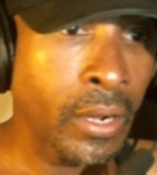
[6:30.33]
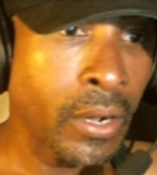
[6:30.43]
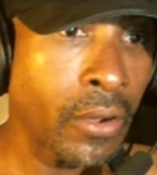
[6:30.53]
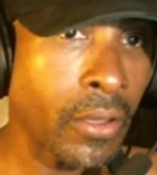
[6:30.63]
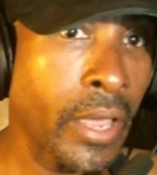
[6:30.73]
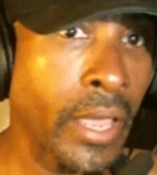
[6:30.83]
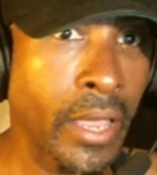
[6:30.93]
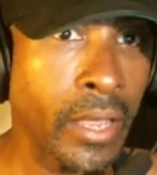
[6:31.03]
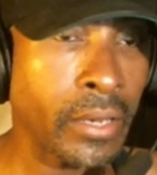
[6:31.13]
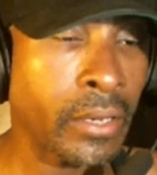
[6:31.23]
Okay,
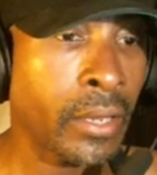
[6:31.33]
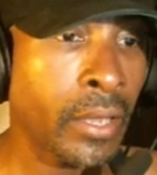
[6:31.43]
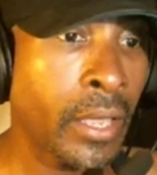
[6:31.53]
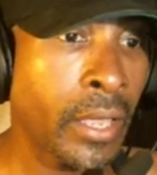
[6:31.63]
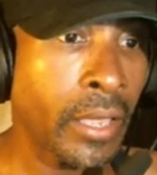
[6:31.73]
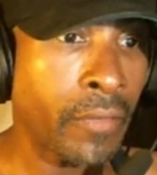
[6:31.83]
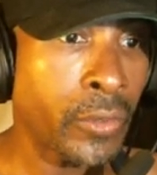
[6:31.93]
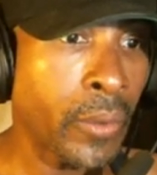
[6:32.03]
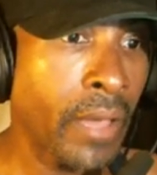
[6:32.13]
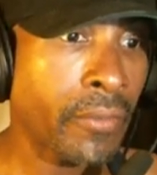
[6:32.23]
and if
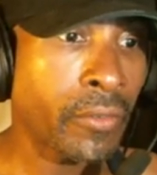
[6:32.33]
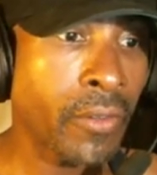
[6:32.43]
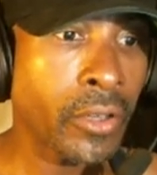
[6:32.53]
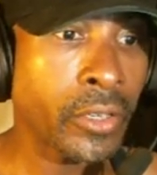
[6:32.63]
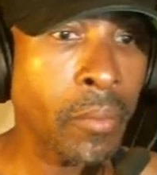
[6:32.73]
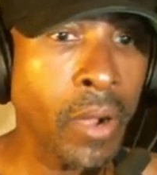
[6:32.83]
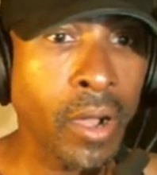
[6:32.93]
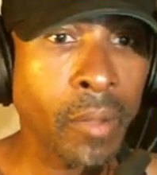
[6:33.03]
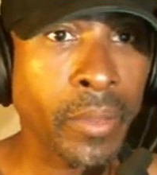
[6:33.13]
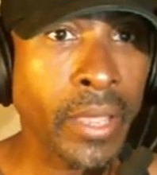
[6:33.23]
you have your volume
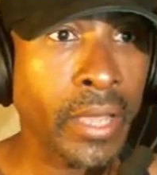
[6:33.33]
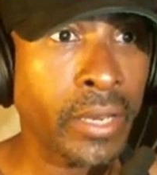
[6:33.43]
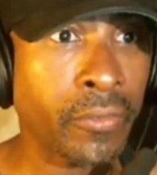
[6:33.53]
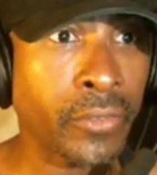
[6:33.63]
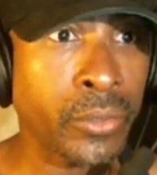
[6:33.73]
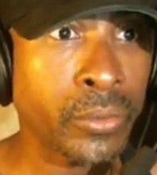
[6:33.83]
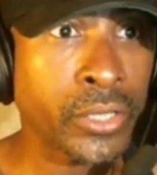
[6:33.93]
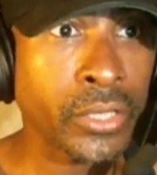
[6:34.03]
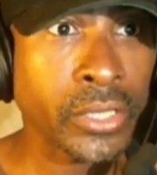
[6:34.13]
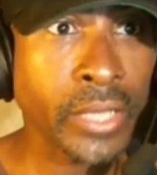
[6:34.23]
up and if you
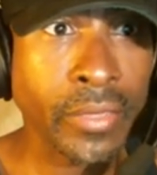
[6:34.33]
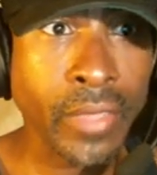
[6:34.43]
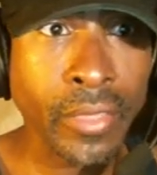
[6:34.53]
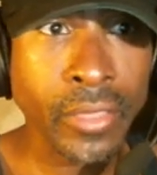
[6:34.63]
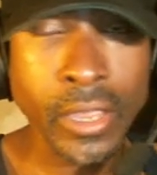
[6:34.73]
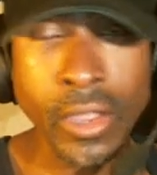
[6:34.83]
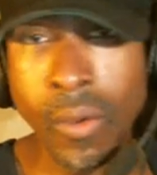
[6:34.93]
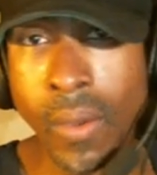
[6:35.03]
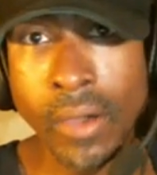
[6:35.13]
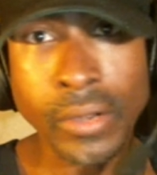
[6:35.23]
just let that thing
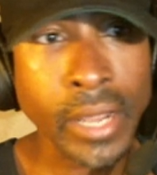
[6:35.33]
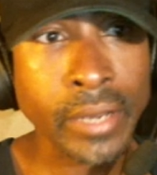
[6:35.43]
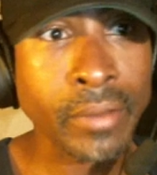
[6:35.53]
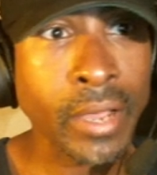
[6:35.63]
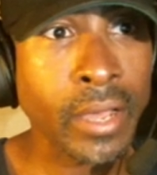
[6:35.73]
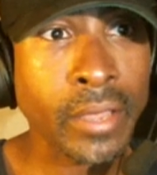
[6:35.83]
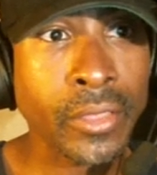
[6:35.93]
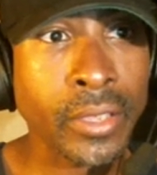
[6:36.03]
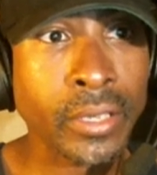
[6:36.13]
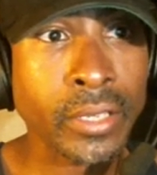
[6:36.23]
go out, I
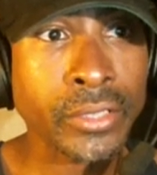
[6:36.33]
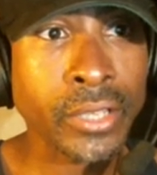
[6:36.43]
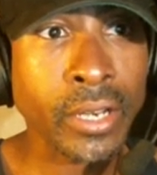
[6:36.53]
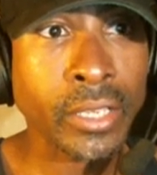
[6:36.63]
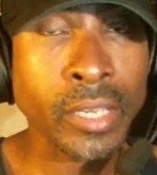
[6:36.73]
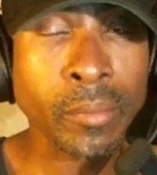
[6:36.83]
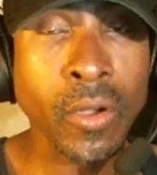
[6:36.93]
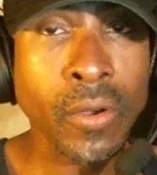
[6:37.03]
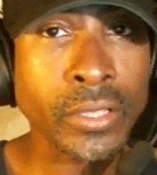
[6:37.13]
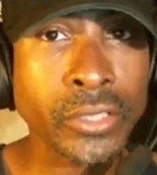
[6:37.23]
think it's going to keep
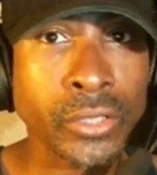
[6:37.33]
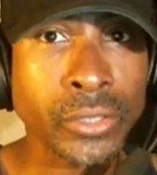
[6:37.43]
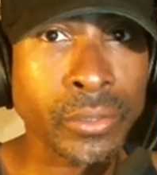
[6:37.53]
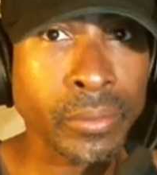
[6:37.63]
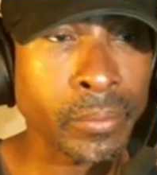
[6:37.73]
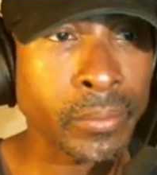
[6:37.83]
going until you